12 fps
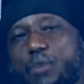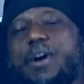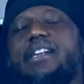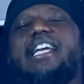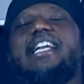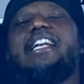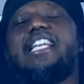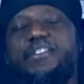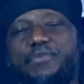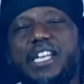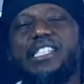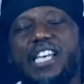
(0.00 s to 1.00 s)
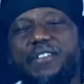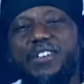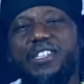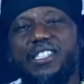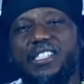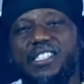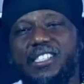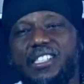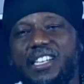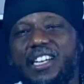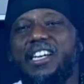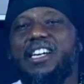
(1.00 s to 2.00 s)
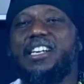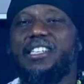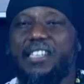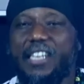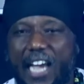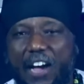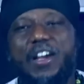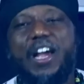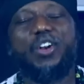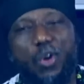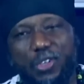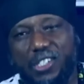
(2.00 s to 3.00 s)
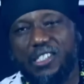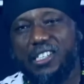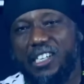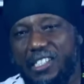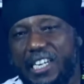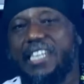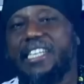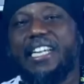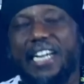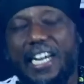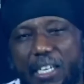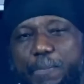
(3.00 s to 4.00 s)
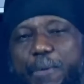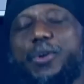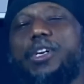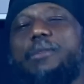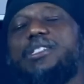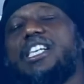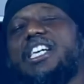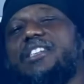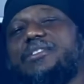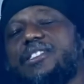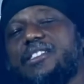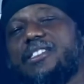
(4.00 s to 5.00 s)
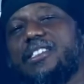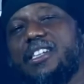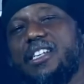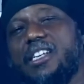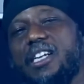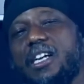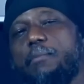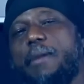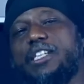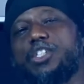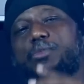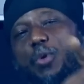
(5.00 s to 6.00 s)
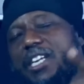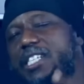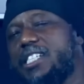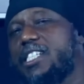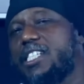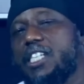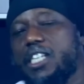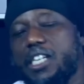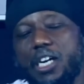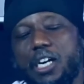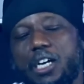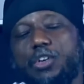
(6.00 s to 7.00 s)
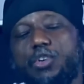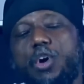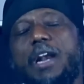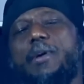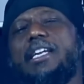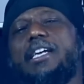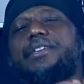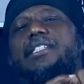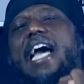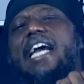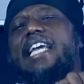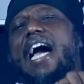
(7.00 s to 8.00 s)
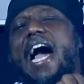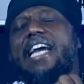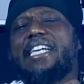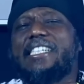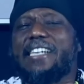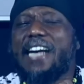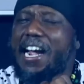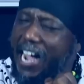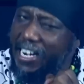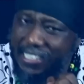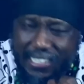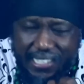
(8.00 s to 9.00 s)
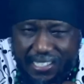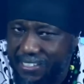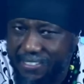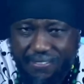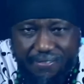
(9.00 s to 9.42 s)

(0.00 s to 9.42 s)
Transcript: And then when they leave the service, they have a lot that they can depend on themselves. But police, normally when they retire, they are either drunkards,